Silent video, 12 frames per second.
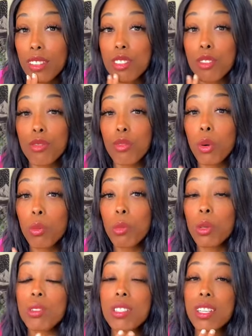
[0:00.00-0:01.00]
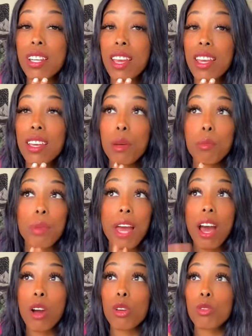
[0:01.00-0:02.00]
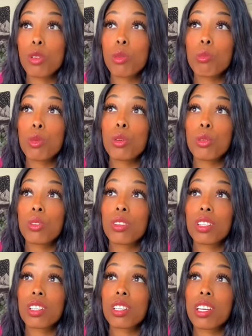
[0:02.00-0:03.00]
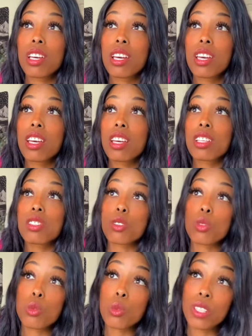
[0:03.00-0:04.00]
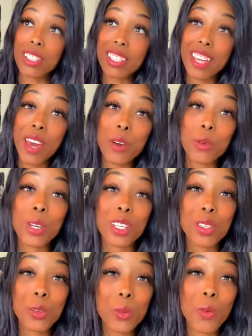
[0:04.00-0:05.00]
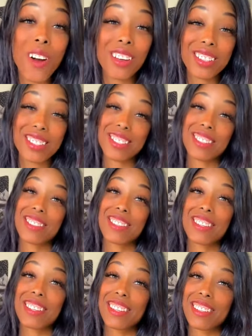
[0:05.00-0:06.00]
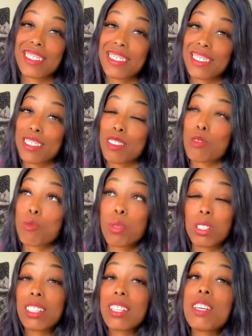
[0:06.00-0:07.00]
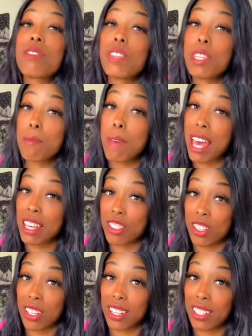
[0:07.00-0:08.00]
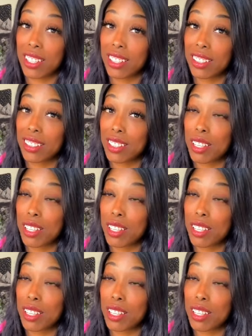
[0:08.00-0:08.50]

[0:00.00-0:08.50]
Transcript: It's a full moon tonight, a powerful moon to get what you want. Believe in the magic.